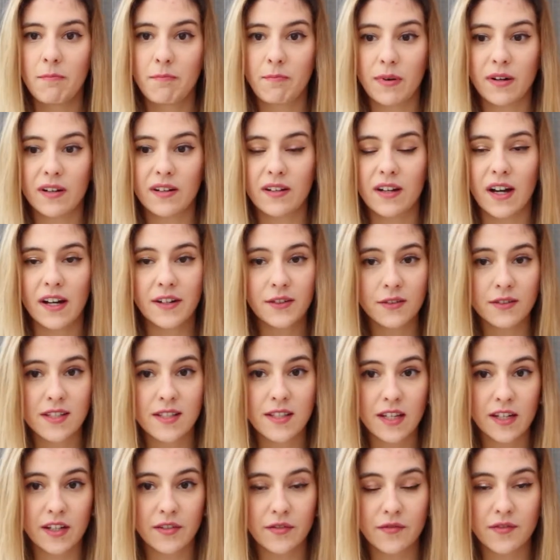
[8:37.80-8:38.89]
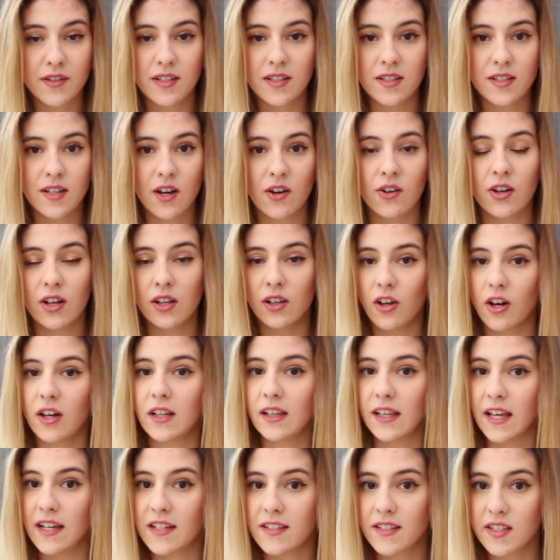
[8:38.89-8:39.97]
But I noticed that it freezes out a
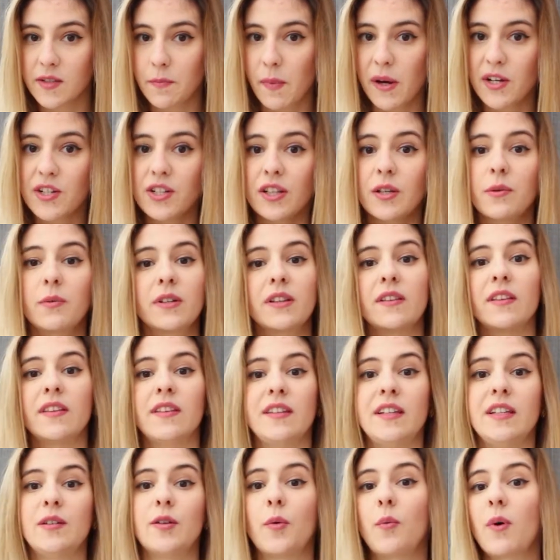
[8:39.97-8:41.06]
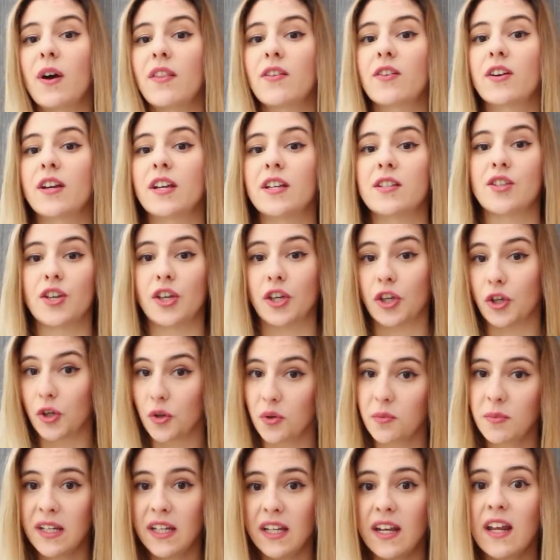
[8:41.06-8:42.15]
lot less, especially when the weather is
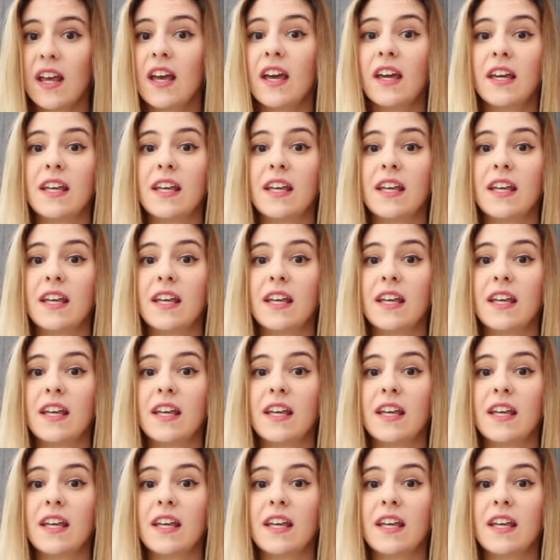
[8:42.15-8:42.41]
humid.